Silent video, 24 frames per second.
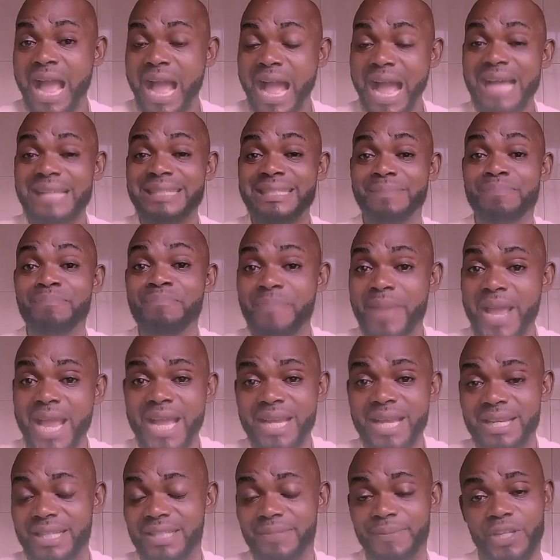as
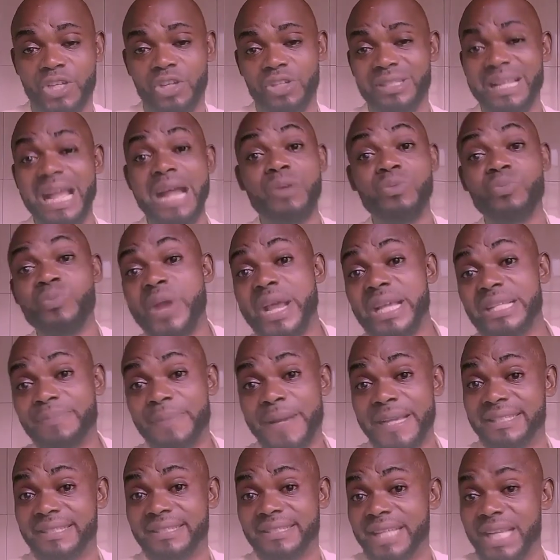men is because they are raised
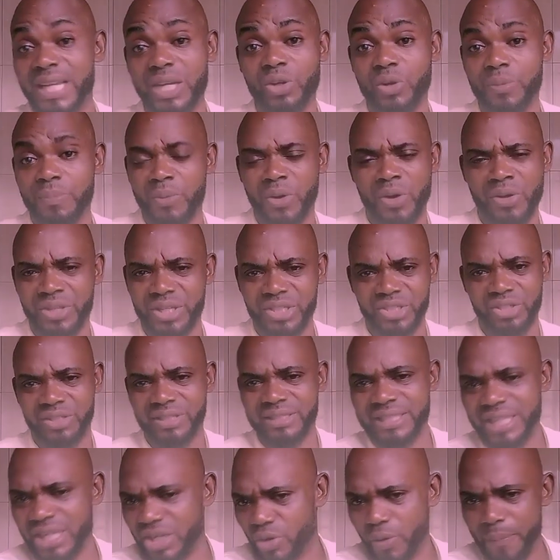by single mothers or
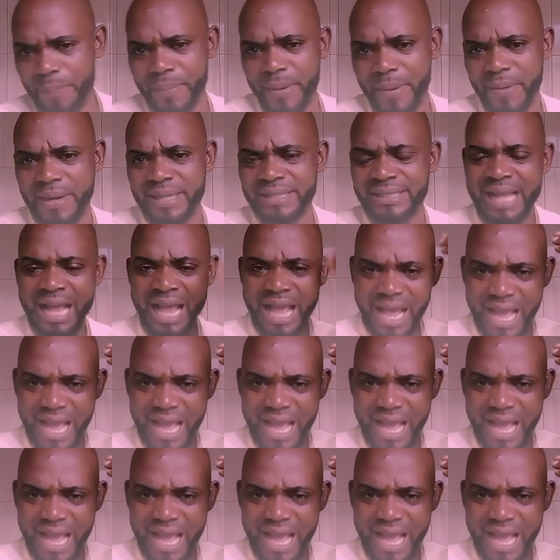single parents.